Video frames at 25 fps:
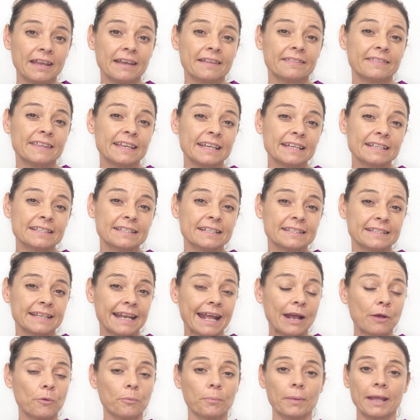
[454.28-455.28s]
This is an
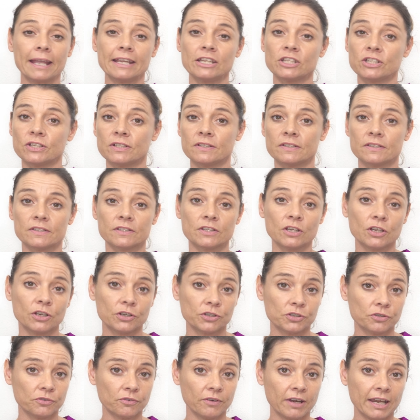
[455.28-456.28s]
outpatient
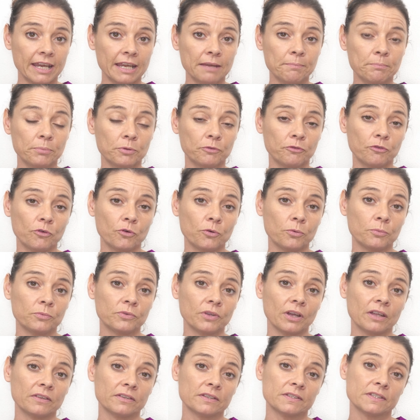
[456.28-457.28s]
surgery
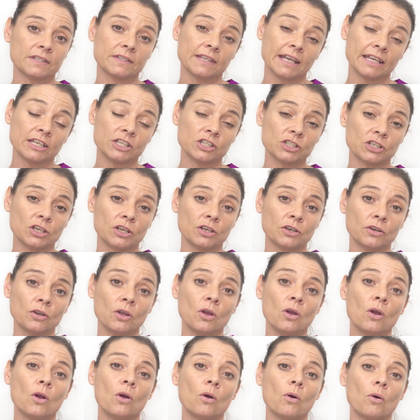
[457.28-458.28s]
performed under
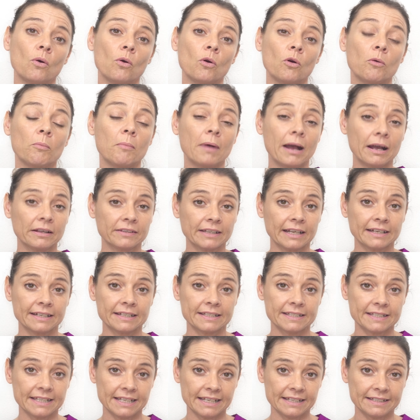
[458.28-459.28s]
sedation or mild
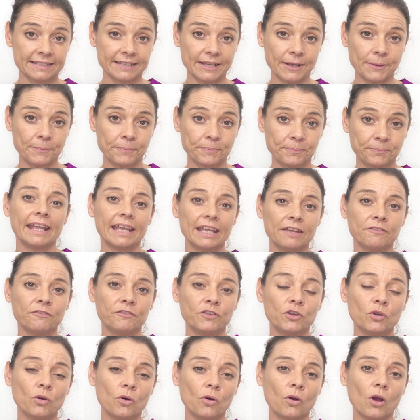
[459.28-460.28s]
anesthesia.
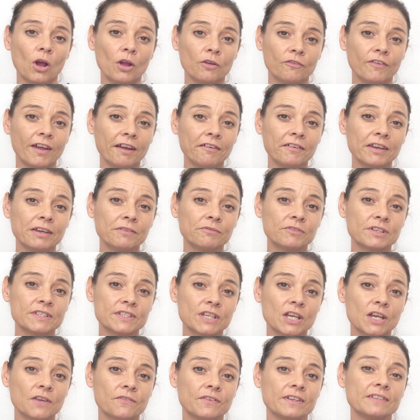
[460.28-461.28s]
If your ovarian
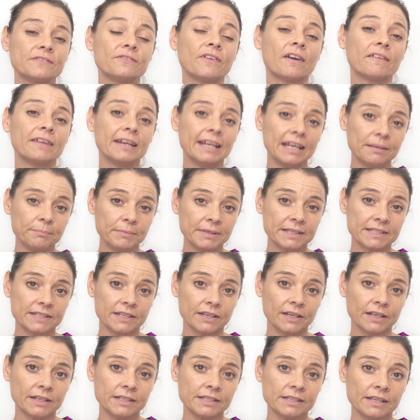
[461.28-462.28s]
reserve is very
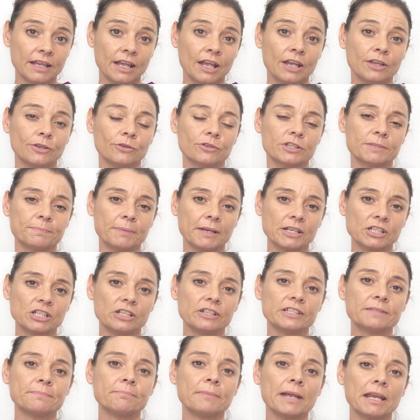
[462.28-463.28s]
limited, your
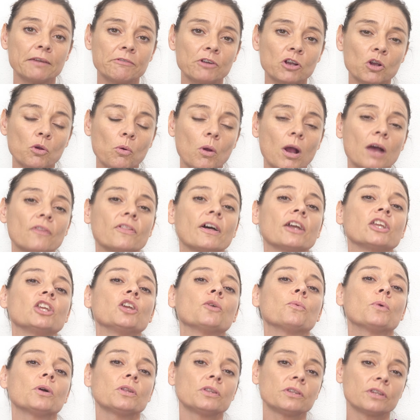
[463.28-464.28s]
specialist may require that
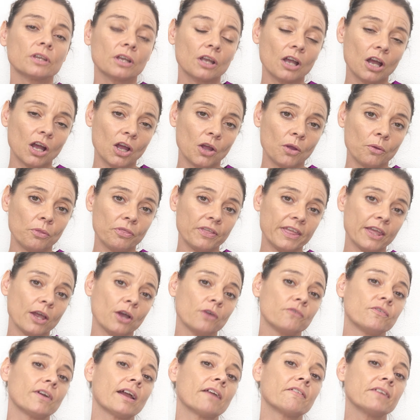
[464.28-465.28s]
you undergo the
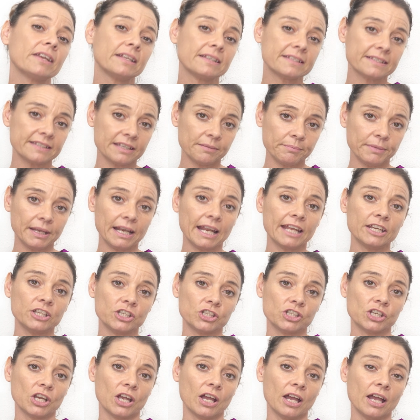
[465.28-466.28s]
ovarian
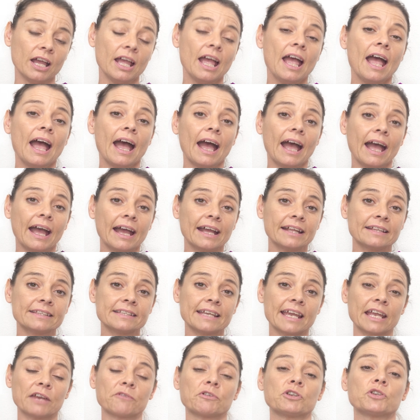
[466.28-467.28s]
stimulation and
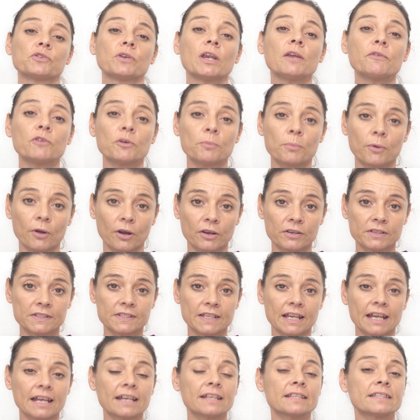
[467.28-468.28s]
egg retrieval
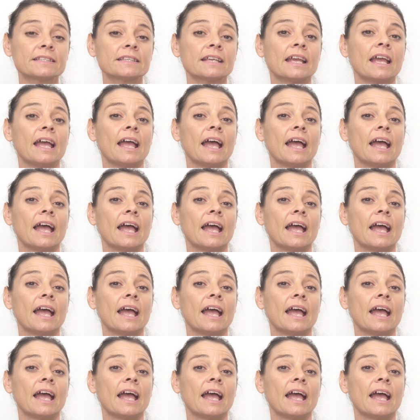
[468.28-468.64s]
process